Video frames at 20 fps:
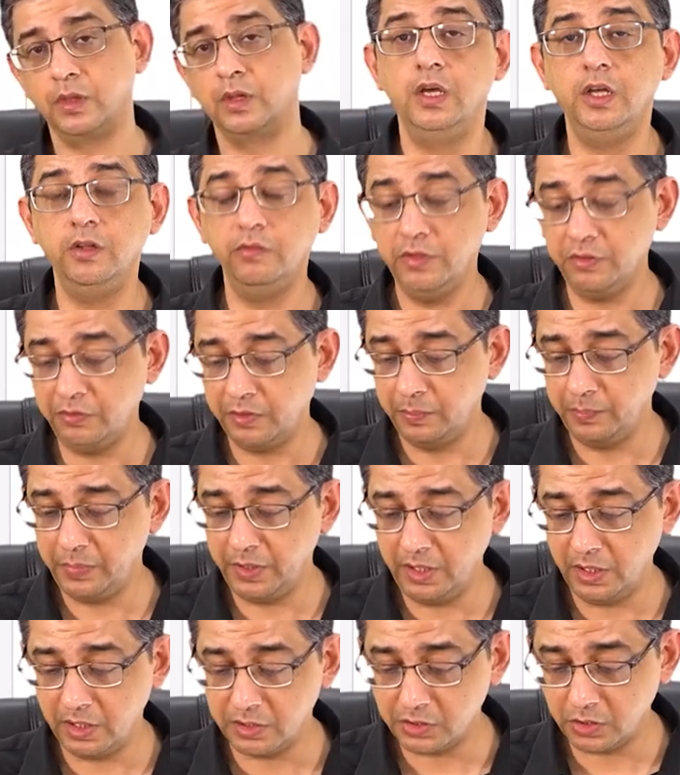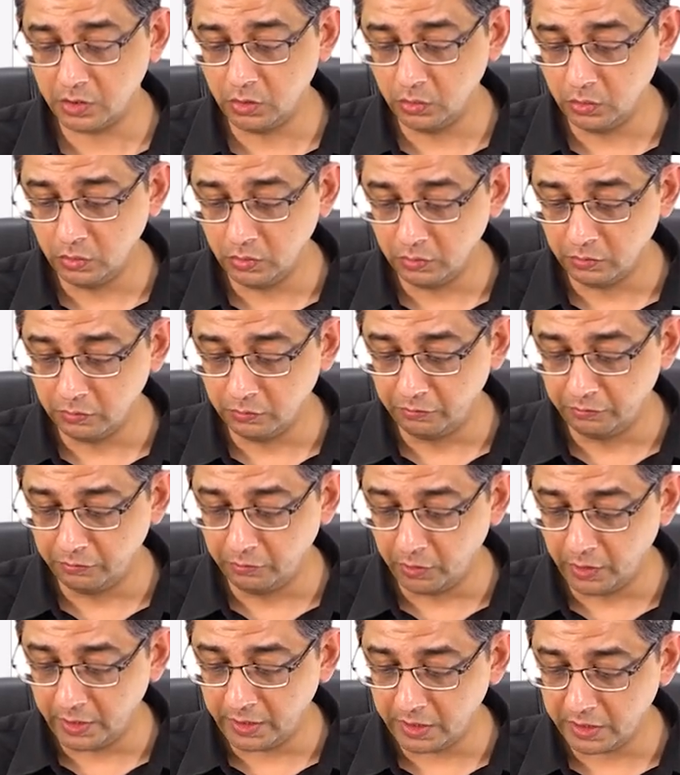If they simply ask you
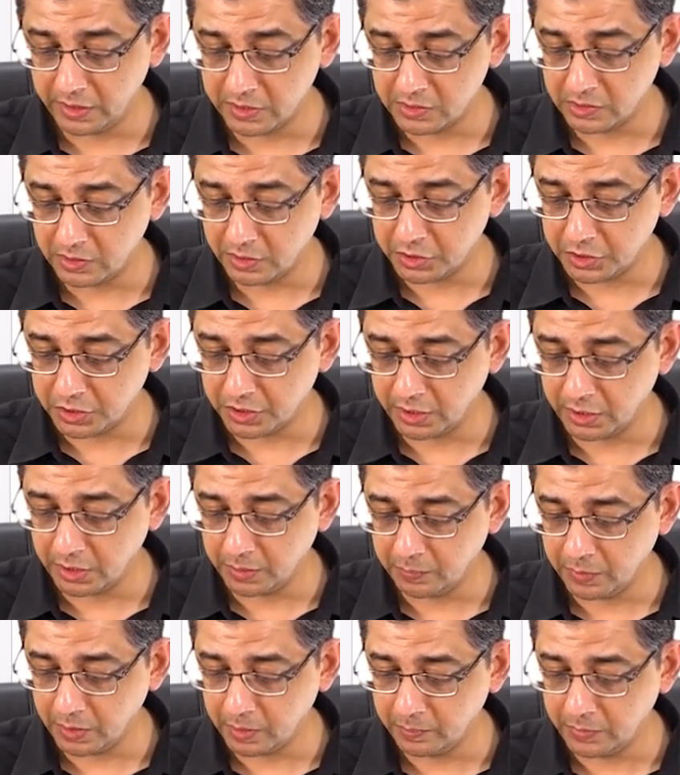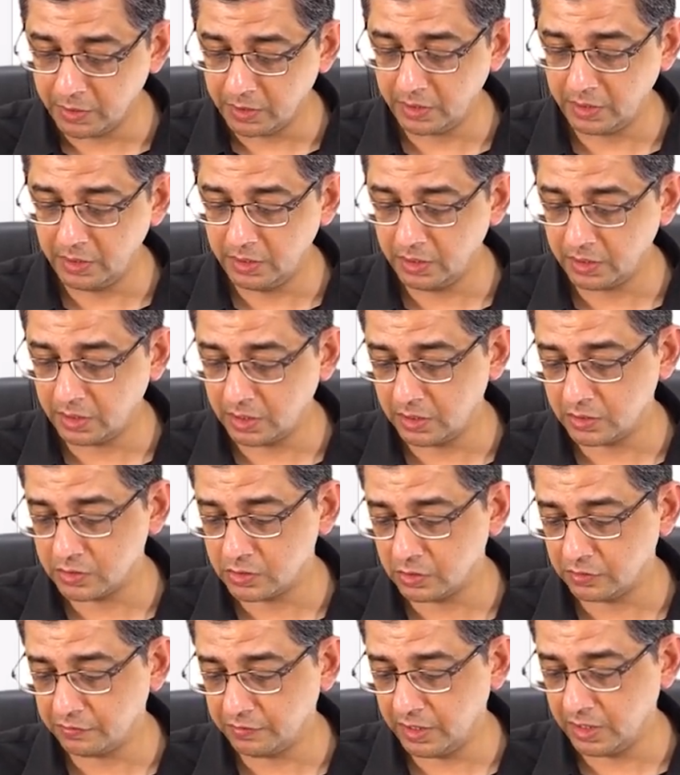what is the shunt murmur in a
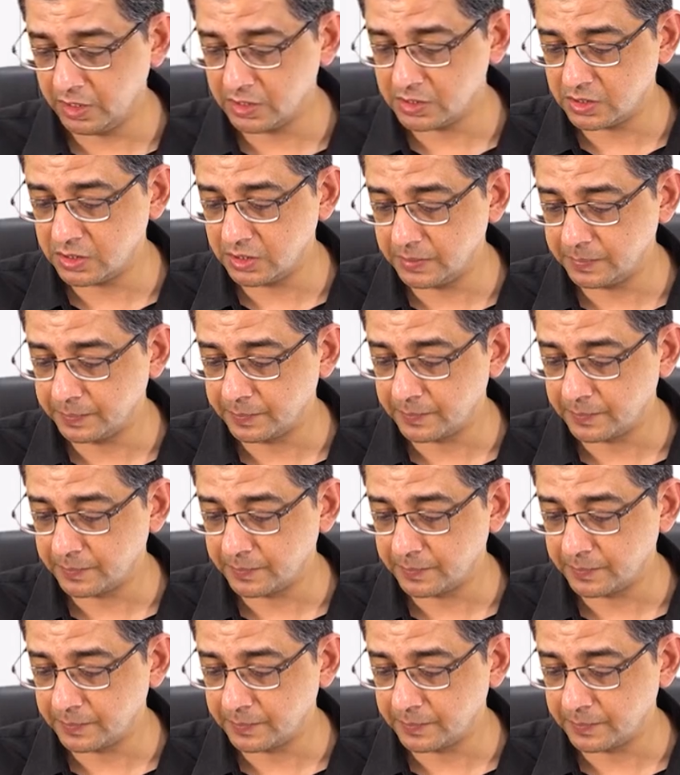case of AST,